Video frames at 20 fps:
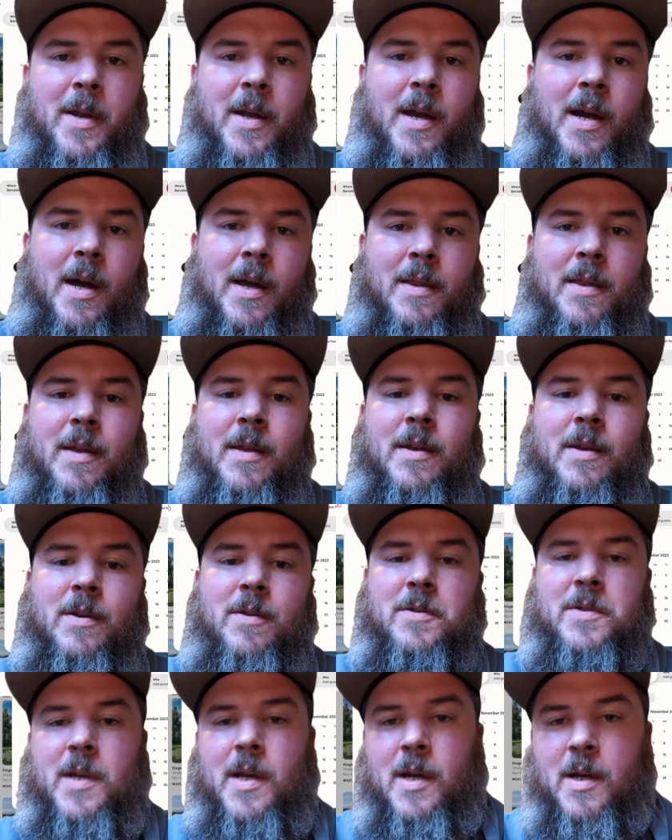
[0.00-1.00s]
AI then
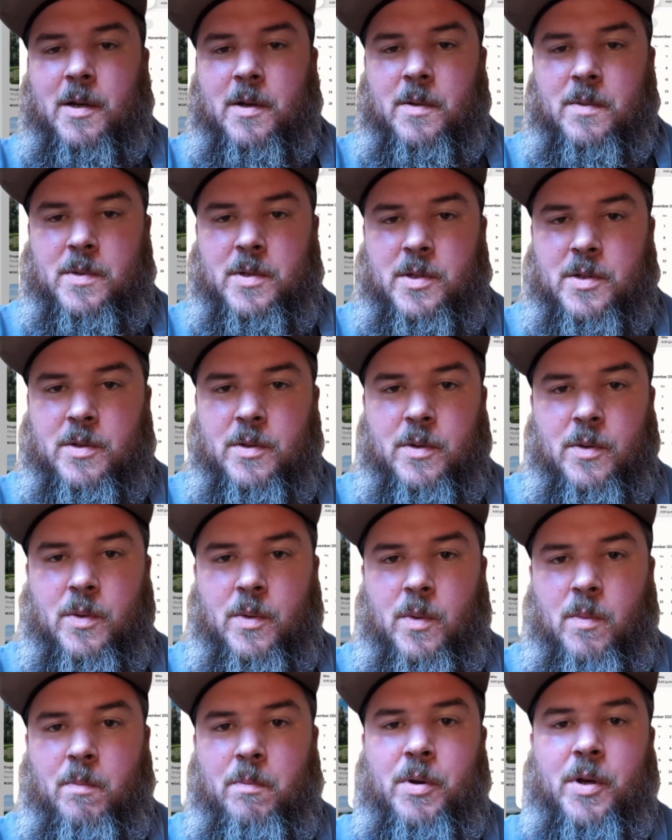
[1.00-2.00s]
knows how to
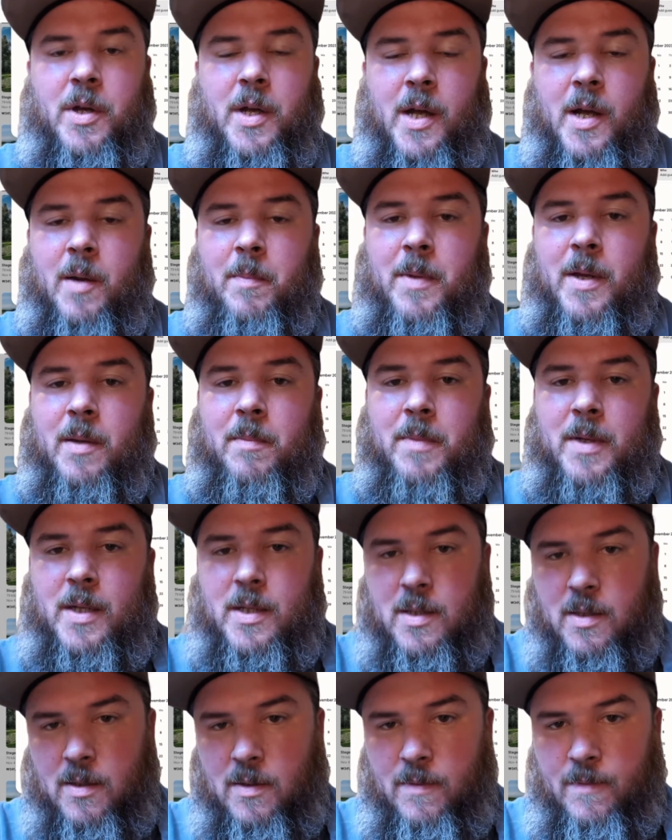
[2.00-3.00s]
book
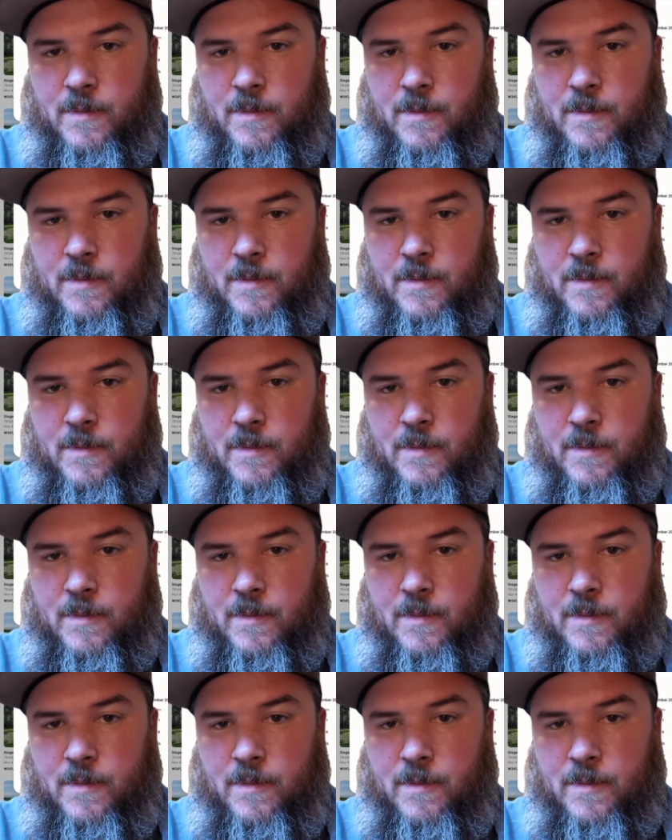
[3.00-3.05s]
Airbnbs.